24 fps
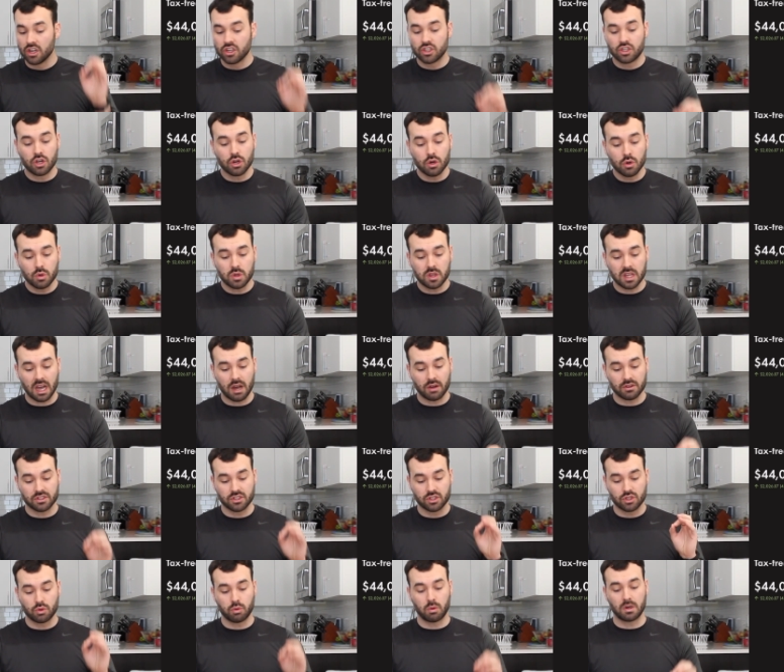
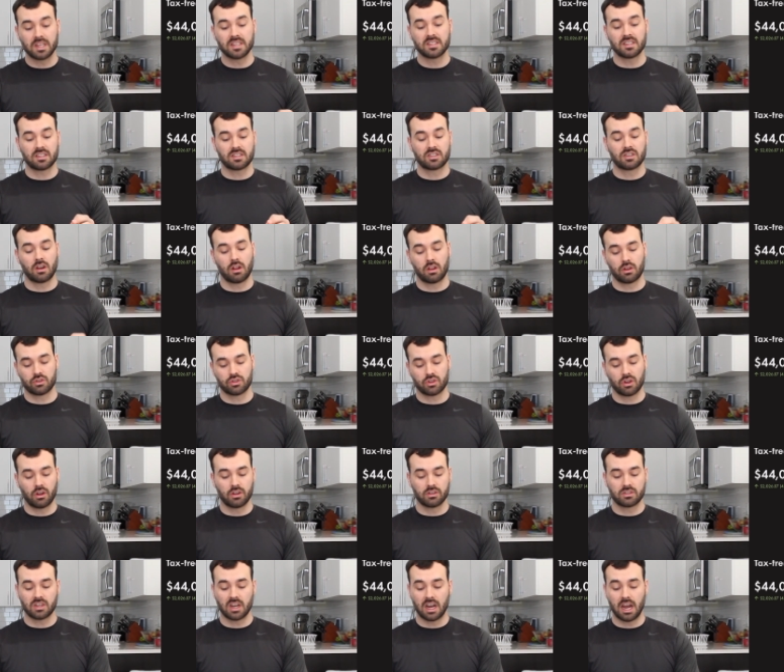$2,026
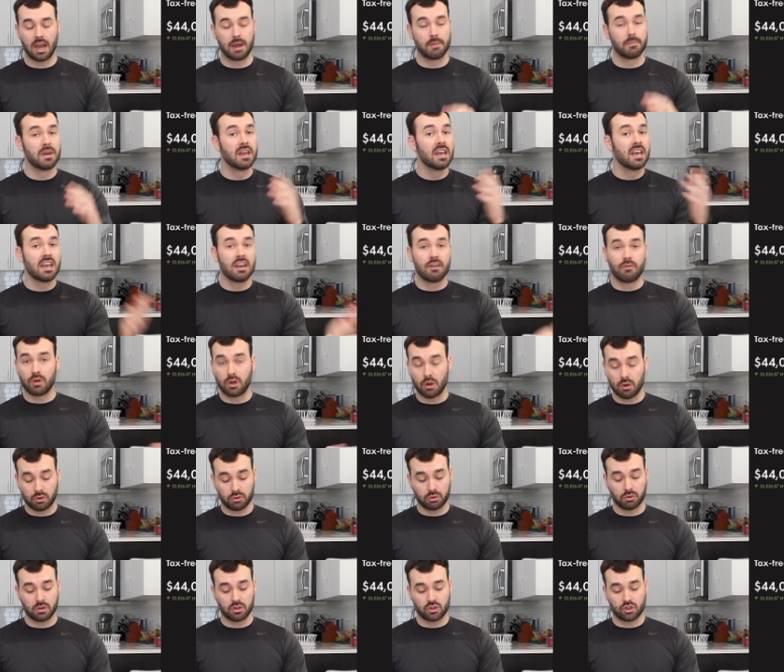all time. If we go
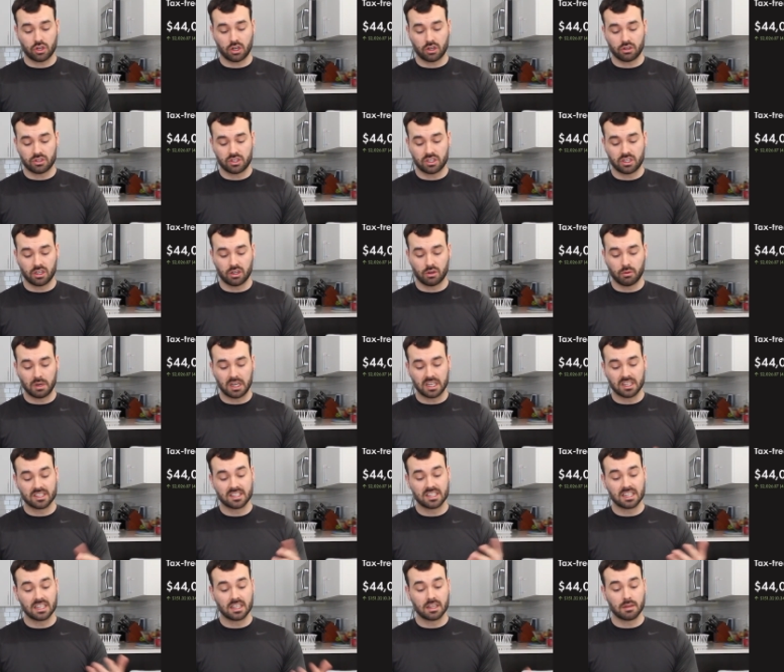through the charts here, we can
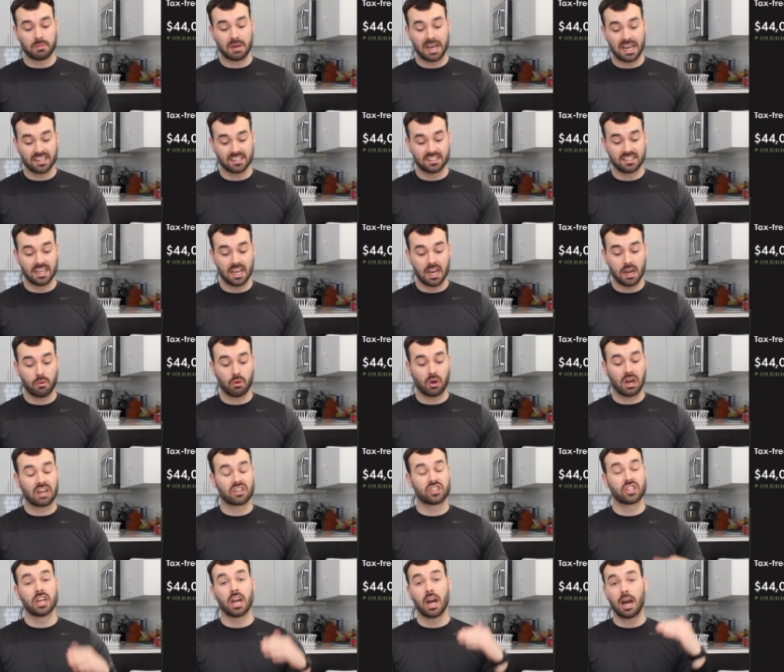see in the past day we're
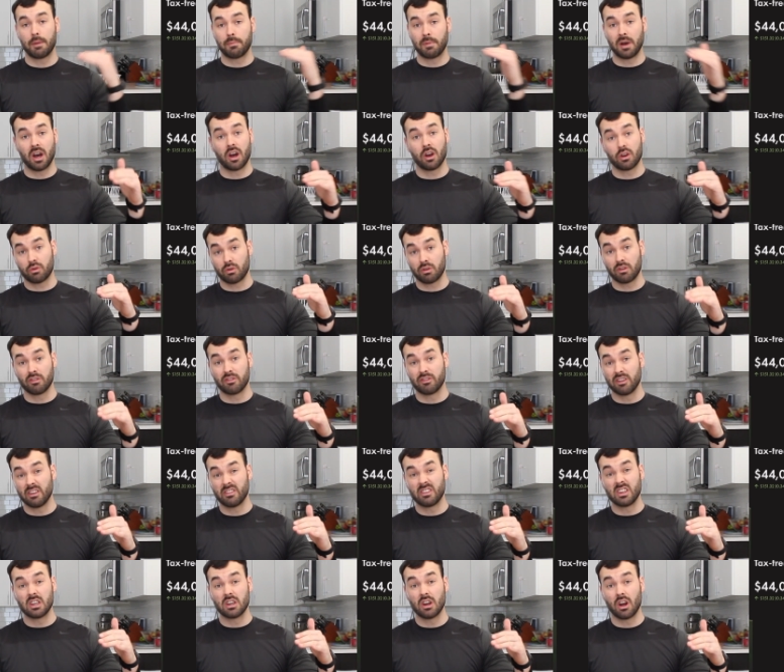actually up
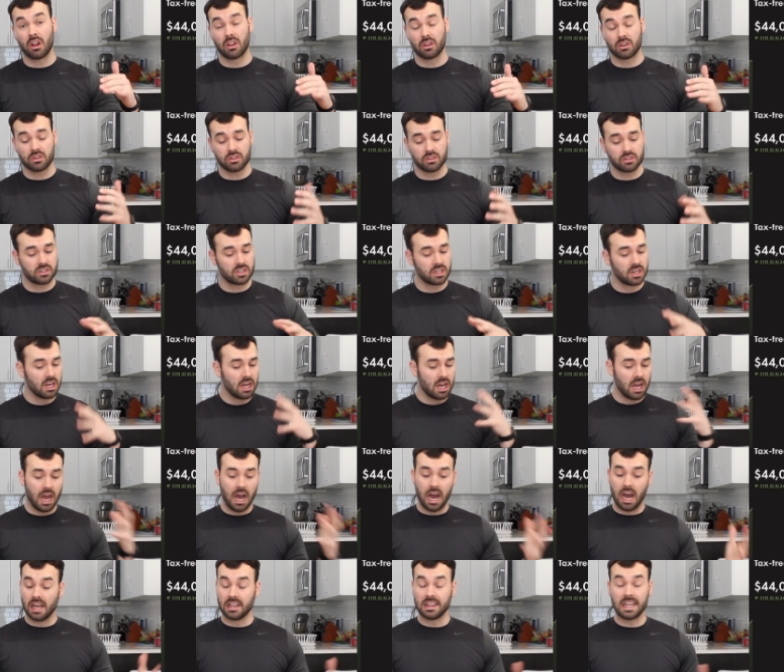$150.
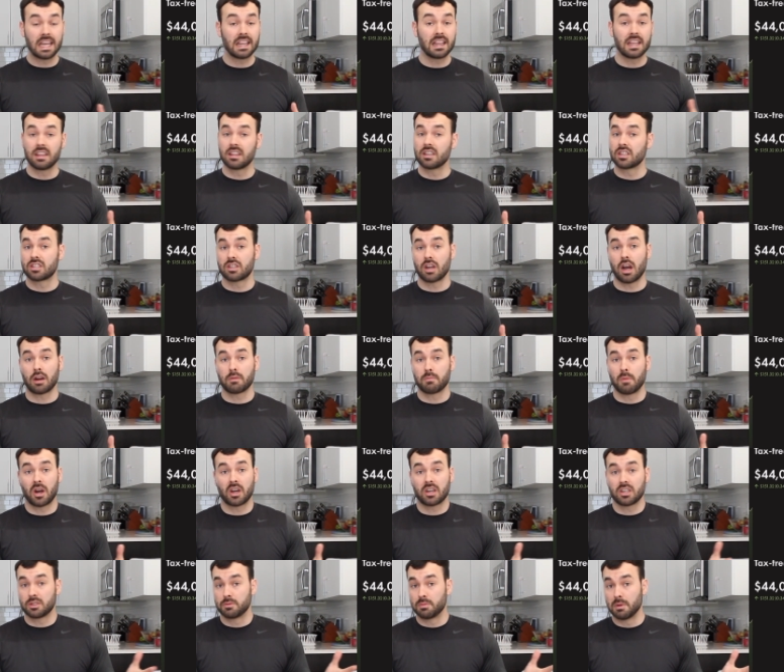Lately, the stock
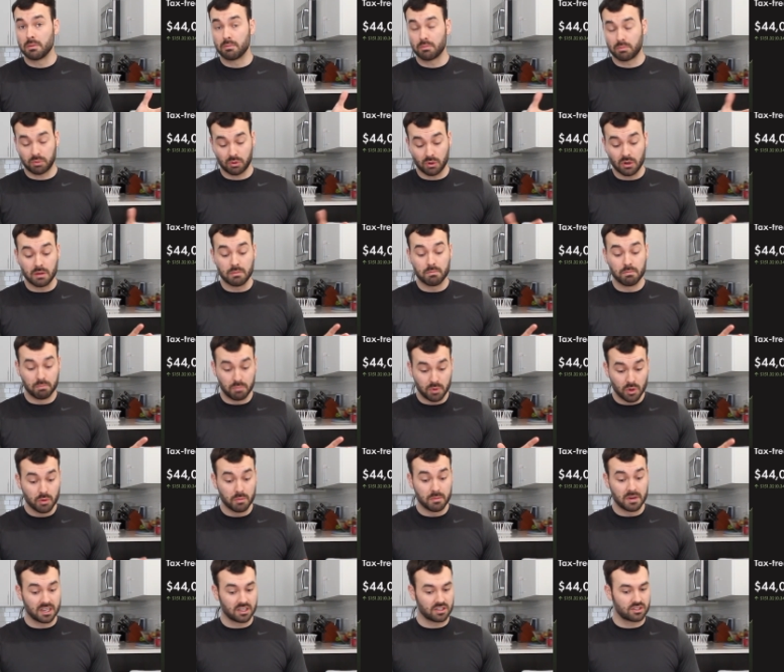market's been pretty
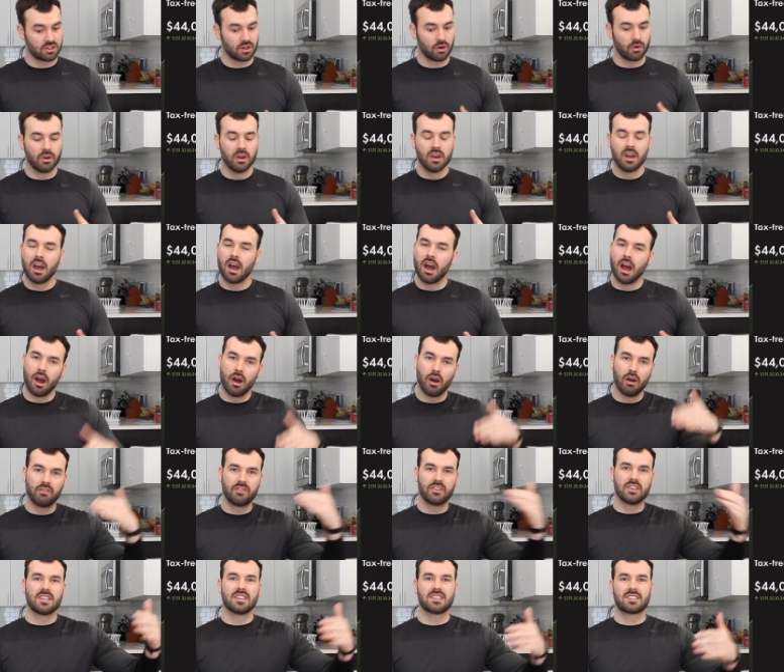booming, so
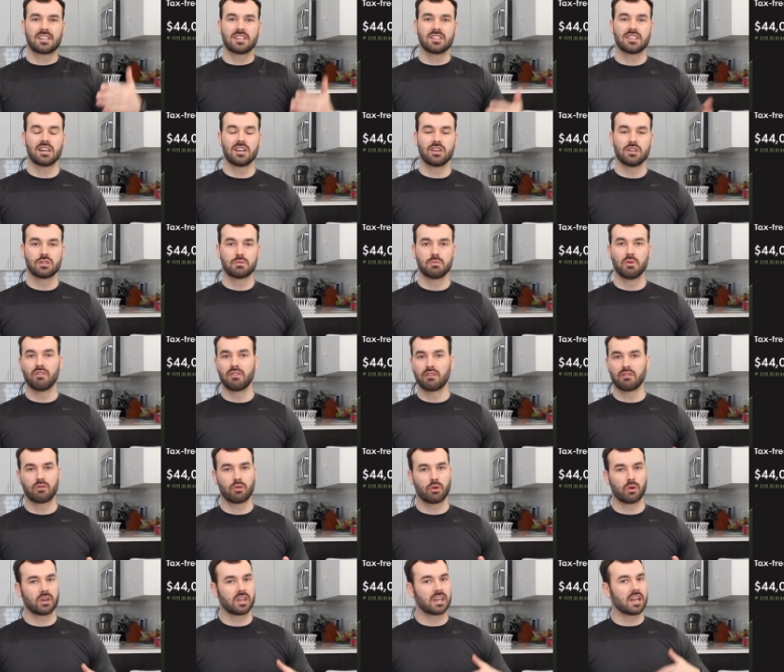hopefully this continues moving
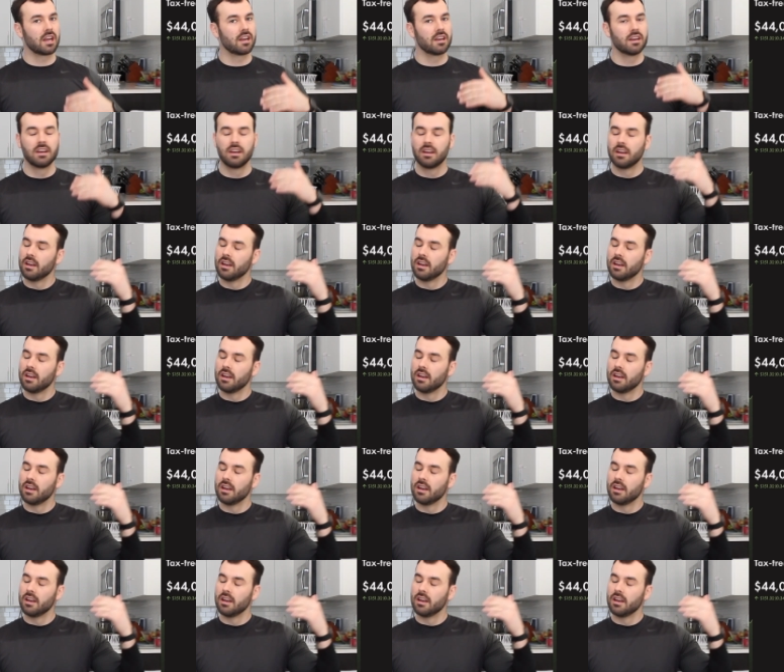forward. Again,